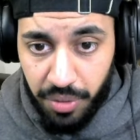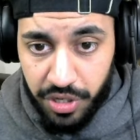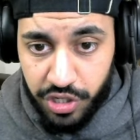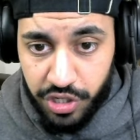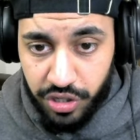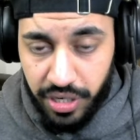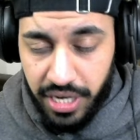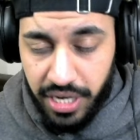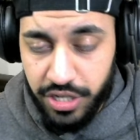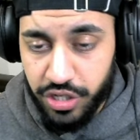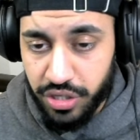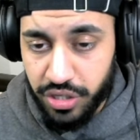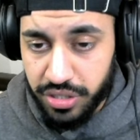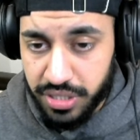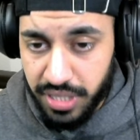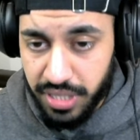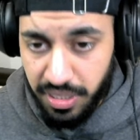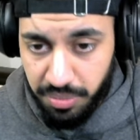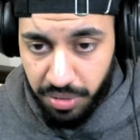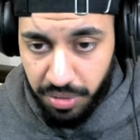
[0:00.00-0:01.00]
a one-shot headshot
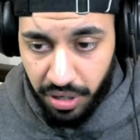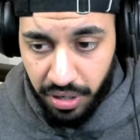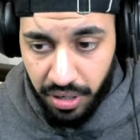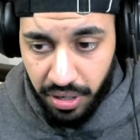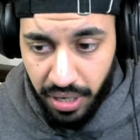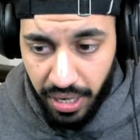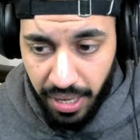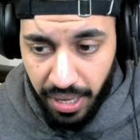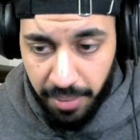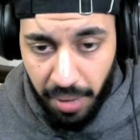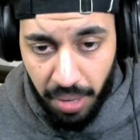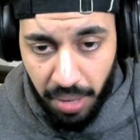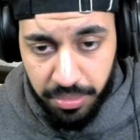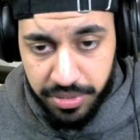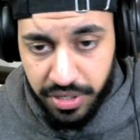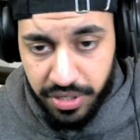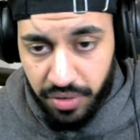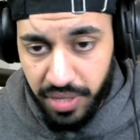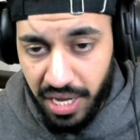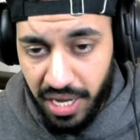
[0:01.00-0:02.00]
sniper up
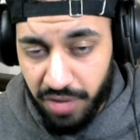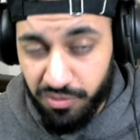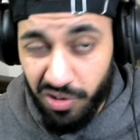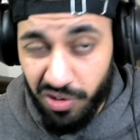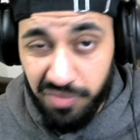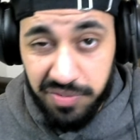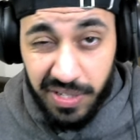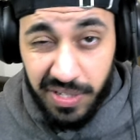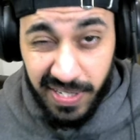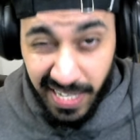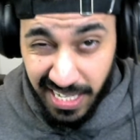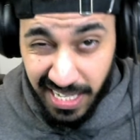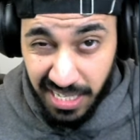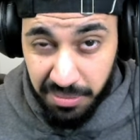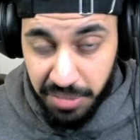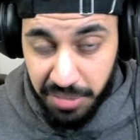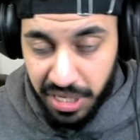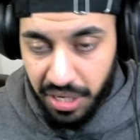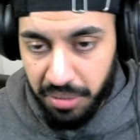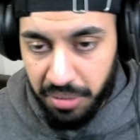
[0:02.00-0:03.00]
until that roughly 90
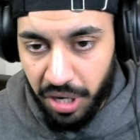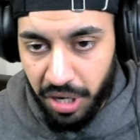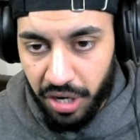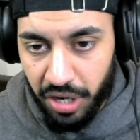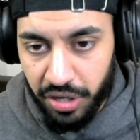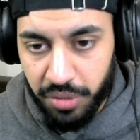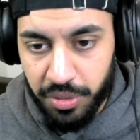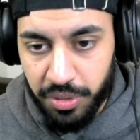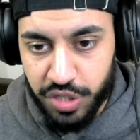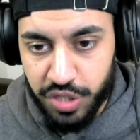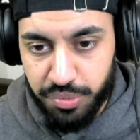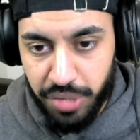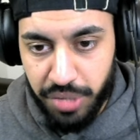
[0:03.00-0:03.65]
meter mark, which is